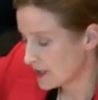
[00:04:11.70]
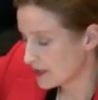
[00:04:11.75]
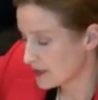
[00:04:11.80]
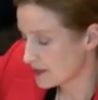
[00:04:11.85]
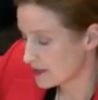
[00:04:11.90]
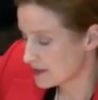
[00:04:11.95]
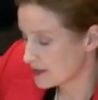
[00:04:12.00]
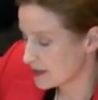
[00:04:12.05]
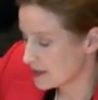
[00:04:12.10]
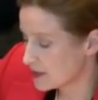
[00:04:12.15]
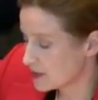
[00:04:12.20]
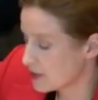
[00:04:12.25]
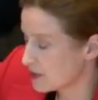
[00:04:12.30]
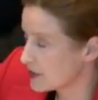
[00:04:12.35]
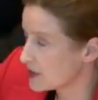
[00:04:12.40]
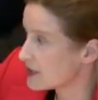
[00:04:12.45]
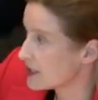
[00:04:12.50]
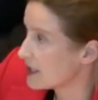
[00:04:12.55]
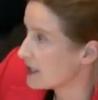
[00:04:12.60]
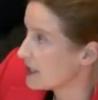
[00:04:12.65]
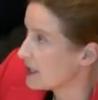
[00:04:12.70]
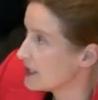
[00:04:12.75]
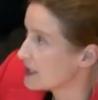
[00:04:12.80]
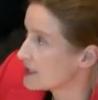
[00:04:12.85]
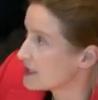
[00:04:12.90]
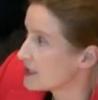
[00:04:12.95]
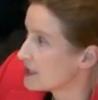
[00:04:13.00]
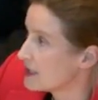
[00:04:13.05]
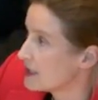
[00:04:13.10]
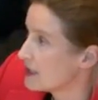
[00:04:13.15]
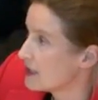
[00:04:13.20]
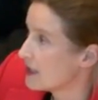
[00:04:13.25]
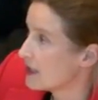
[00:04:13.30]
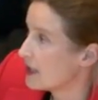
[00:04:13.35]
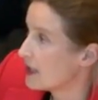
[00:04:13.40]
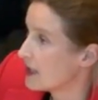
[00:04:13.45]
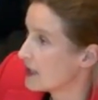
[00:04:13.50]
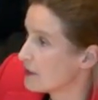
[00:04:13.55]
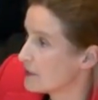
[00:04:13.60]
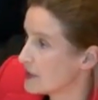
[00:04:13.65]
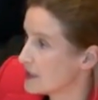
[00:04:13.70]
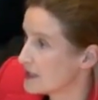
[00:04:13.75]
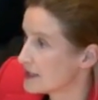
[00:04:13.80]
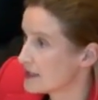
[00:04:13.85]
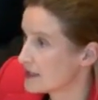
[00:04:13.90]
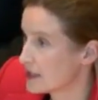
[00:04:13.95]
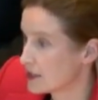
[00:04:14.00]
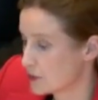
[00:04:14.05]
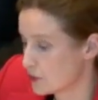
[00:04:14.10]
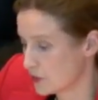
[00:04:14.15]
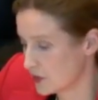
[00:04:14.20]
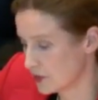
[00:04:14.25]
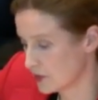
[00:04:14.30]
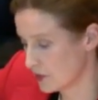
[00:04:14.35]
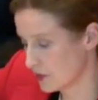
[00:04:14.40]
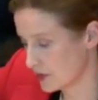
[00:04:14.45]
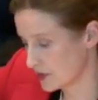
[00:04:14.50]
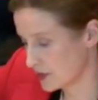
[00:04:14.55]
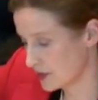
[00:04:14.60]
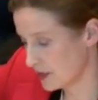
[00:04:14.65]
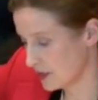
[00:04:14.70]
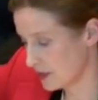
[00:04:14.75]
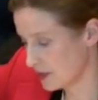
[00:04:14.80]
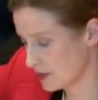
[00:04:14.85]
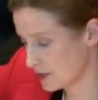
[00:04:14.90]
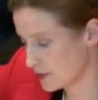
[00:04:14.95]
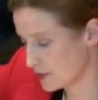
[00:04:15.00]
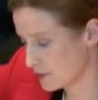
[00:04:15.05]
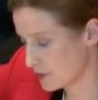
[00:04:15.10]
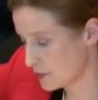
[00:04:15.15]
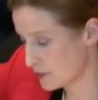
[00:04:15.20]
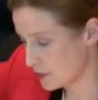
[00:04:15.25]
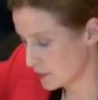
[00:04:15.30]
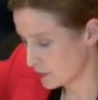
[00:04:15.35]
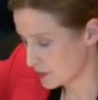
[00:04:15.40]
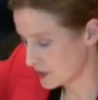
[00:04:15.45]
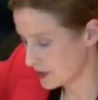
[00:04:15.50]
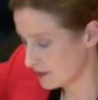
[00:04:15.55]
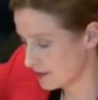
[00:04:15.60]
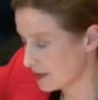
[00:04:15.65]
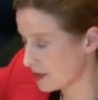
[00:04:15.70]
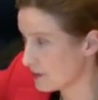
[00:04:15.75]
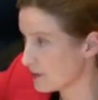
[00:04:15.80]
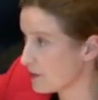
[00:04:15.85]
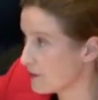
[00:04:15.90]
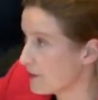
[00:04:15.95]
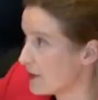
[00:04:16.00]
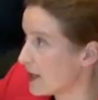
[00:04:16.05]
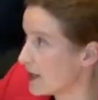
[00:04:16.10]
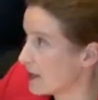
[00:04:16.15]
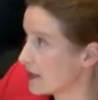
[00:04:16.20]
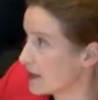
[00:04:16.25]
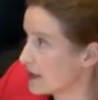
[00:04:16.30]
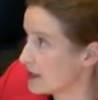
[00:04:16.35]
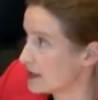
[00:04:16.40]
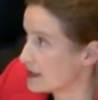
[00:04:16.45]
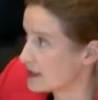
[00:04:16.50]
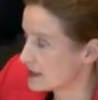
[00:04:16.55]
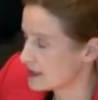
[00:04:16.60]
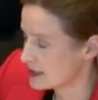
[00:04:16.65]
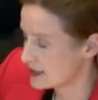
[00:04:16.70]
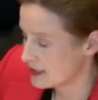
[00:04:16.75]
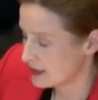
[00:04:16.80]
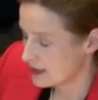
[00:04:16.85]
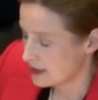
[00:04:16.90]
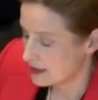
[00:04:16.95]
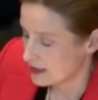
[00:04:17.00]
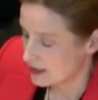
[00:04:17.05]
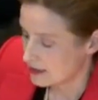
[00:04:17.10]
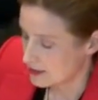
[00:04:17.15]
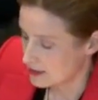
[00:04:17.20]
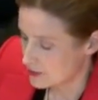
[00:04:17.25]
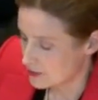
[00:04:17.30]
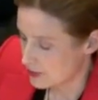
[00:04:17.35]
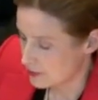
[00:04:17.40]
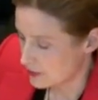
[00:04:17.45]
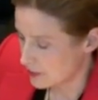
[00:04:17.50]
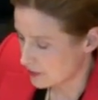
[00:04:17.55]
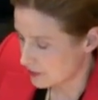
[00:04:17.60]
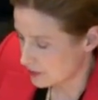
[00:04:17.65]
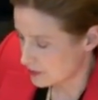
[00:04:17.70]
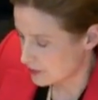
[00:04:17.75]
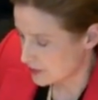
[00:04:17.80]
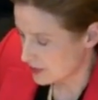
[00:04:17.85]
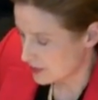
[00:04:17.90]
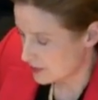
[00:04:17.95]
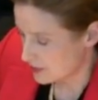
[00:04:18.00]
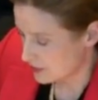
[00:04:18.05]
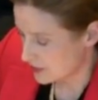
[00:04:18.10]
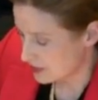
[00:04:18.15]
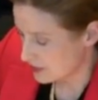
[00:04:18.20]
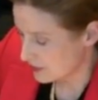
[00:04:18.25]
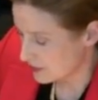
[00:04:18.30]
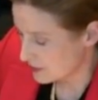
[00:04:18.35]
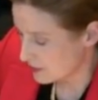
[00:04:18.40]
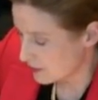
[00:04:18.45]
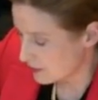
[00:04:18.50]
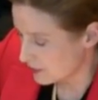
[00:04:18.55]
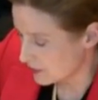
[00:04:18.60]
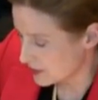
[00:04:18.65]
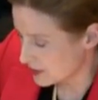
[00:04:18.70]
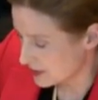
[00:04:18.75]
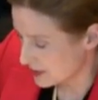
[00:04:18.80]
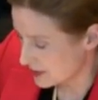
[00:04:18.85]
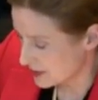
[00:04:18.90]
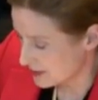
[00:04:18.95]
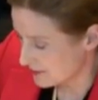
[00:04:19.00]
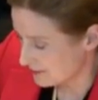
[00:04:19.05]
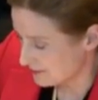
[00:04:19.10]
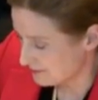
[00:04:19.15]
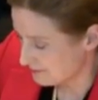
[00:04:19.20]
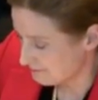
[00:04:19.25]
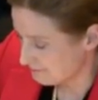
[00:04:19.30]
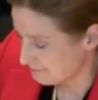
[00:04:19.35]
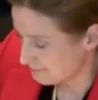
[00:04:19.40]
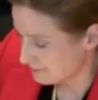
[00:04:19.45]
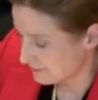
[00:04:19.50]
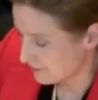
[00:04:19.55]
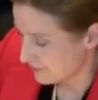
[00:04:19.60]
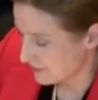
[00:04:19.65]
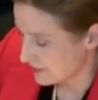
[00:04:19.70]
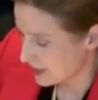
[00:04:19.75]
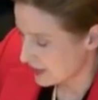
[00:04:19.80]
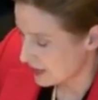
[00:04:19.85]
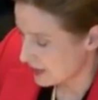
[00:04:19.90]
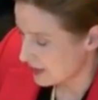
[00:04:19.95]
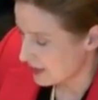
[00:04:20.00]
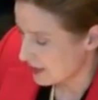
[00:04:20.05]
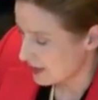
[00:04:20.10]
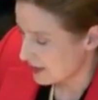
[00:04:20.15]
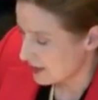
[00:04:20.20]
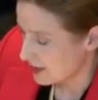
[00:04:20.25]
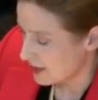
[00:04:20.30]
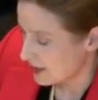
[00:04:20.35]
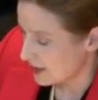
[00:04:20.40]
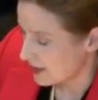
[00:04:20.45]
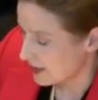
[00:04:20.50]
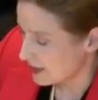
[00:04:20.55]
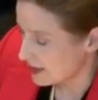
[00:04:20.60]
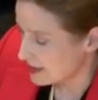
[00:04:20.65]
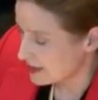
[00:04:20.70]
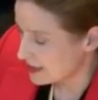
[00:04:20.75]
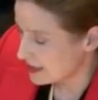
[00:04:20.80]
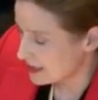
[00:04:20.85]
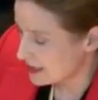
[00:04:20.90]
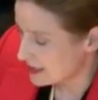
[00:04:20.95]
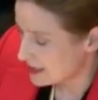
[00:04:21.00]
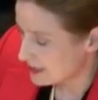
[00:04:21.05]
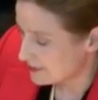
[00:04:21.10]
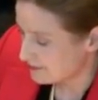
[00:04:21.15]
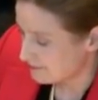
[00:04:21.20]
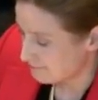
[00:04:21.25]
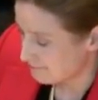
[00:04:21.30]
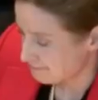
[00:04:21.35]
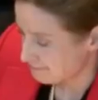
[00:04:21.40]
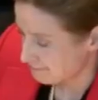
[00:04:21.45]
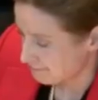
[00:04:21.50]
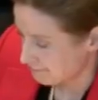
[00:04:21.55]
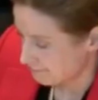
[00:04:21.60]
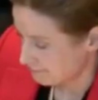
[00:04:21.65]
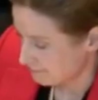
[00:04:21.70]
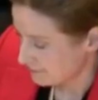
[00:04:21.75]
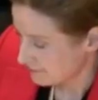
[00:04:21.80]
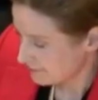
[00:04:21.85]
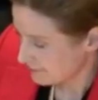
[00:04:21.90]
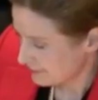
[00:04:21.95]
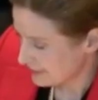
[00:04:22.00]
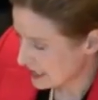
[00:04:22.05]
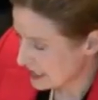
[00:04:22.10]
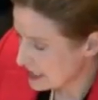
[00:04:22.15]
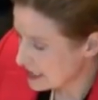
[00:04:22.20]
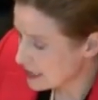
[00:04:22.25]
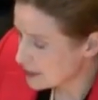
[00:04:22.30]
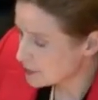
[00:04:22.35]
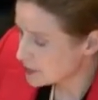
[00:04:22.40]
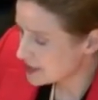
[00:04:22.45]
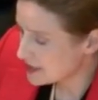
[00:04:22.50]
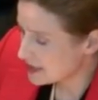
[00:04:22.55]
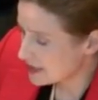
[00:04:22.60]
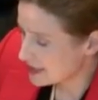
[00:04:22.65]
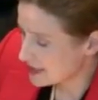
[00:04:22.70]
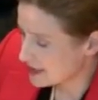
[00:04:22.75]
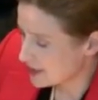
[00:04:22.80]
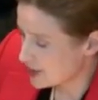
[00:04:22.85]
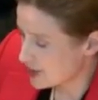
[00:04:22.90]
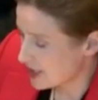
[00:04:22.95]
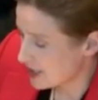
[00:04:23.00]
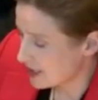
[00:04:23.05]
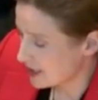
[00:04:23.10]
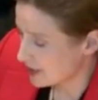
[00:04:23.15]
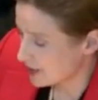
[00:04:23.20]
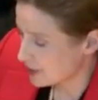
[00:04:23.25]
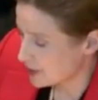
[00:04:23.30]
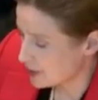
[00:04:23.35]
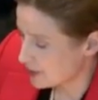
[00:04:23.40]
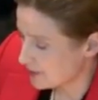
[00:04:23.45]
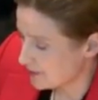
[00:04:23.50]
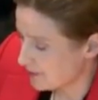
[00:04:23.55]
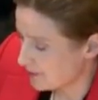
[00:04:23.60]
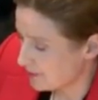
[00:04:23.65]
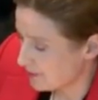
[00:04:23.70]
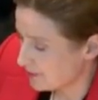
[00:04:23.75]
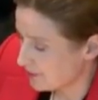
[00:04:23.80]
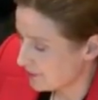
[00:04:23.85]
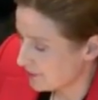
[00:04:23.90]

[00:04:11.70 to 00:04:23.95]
because it contained elements that were not in his report and therefore violated the tribunal's procedural orders. And indeed, there was an exchange